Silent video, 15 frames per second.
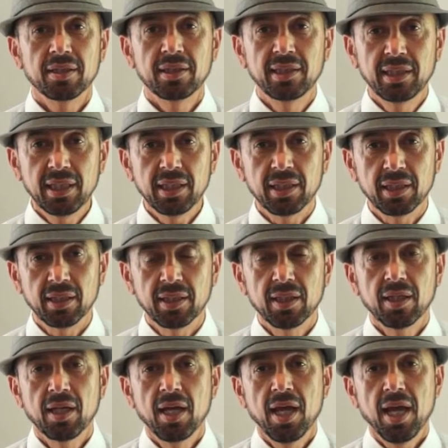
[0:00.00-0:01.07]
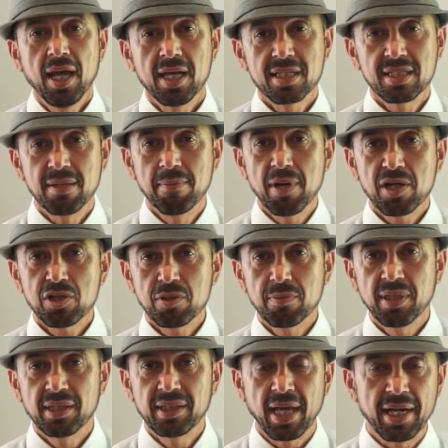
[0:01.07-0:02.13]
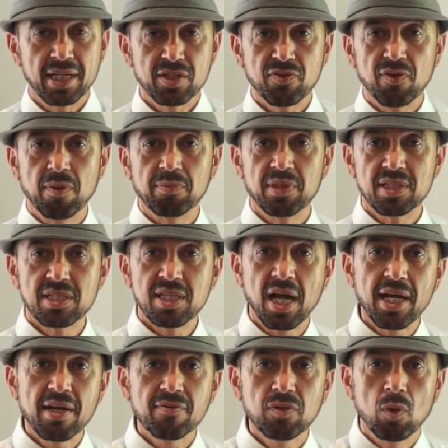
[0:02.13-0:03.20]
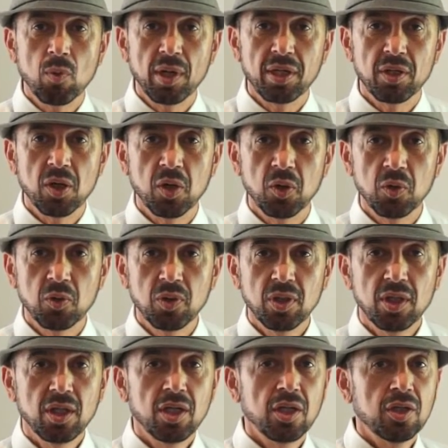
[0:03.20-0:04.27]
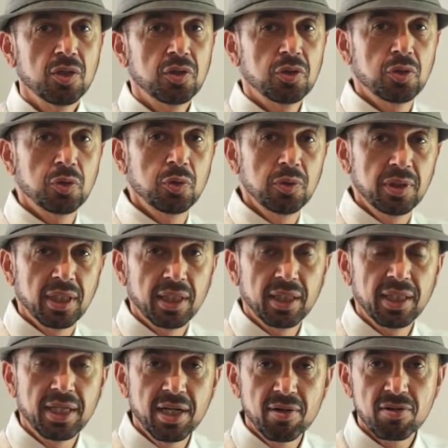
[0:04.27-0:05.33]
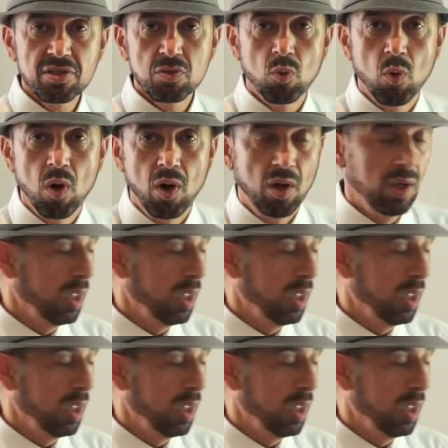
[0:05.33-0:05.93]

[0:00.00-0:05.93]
D, is the measurement that is from the side of the window to the nearest wall.